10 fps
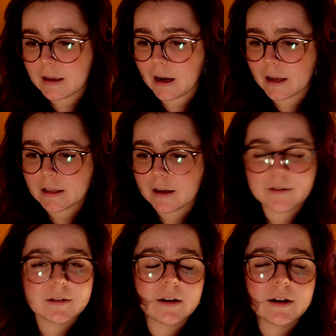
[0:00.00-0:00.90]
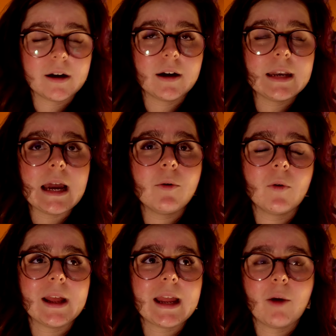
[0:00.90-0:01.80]
I Now
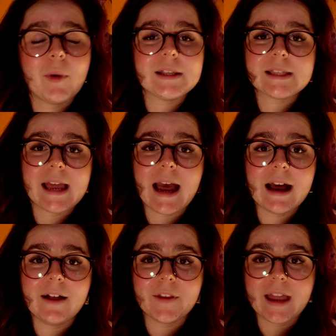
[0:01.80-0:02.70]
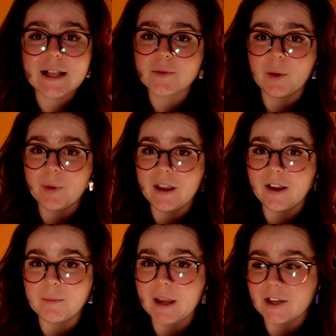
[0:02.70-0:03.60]
all I care about is the cat and the cat's
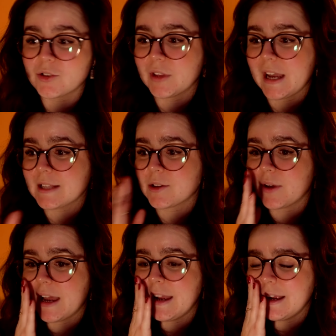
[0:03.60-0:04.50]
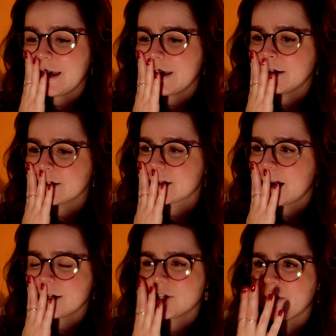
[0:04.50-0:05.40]
well-being and making sure the cat's okay and
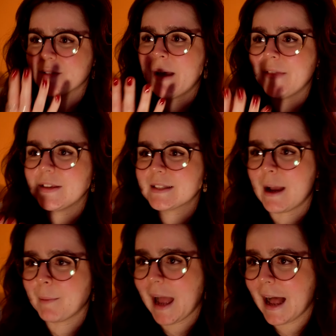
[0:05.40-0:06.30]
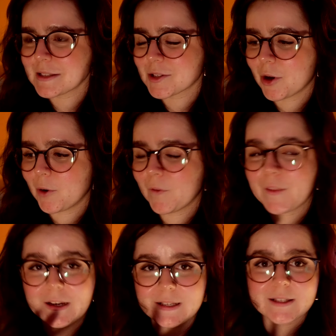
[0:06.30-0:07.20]
I just met this damn cat. So
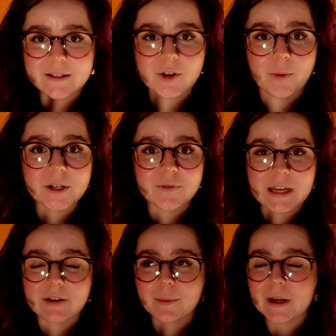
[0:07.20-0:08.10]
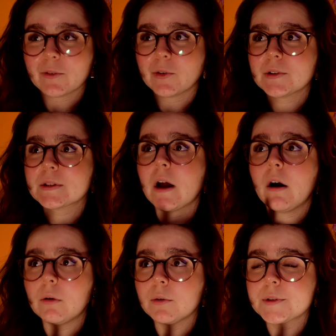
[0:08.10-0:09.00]
thanks so much for that, Rebecca Ross.
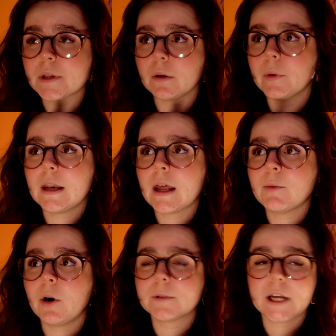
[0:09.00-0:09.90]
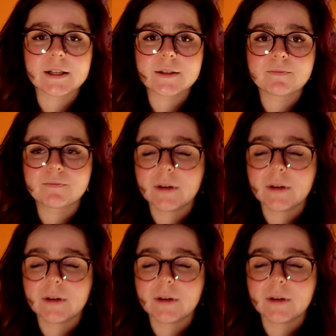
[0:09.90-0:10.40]
Also, inanimate objects.